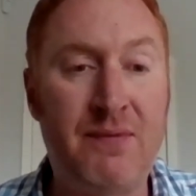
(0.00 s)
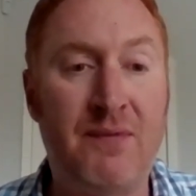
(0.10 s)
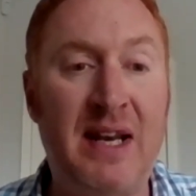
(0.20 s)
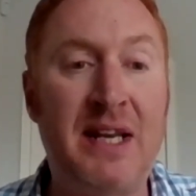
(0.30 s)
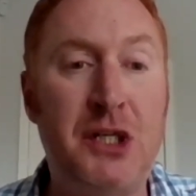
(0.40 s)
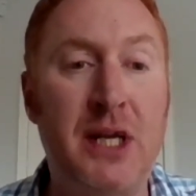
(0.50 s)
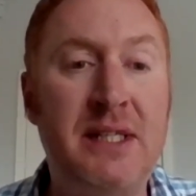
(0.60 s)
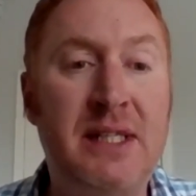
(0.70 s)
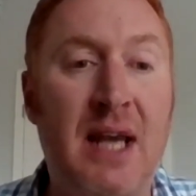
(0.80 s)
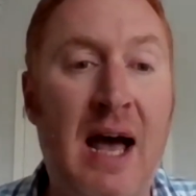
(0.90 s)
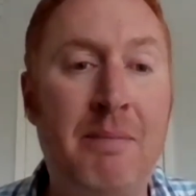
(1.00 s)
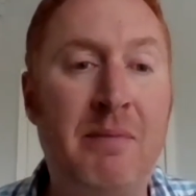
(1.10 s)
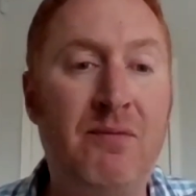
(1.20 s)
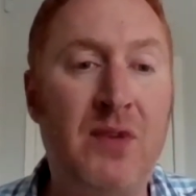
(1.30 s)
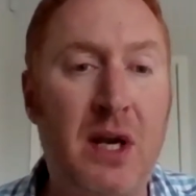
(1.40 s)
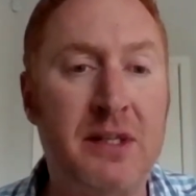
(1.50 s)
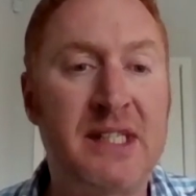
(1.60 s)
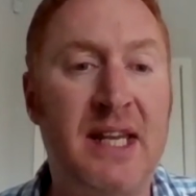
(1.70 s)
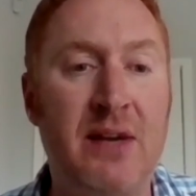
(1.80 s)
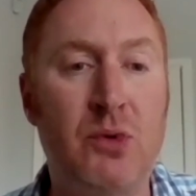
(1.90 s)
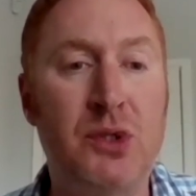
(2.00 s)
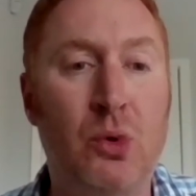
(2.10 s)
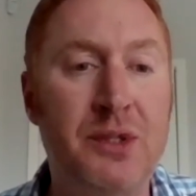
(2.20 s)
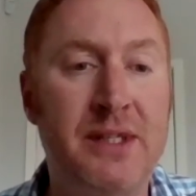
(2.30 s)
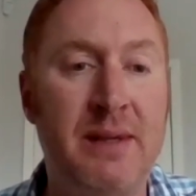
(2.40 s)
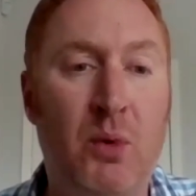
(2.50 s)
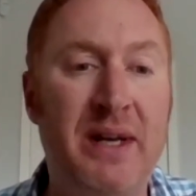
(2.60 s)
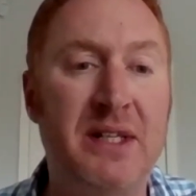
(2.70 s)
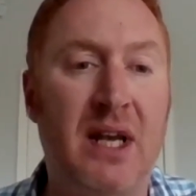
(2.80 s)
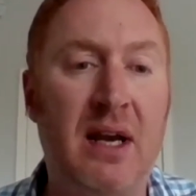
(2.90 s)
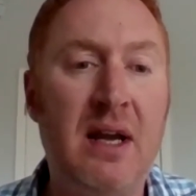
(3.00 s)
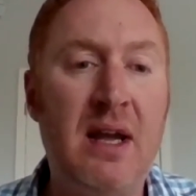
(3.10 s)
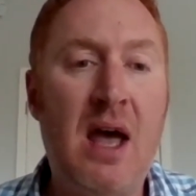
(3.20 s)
the villages that are ski resorts in the winter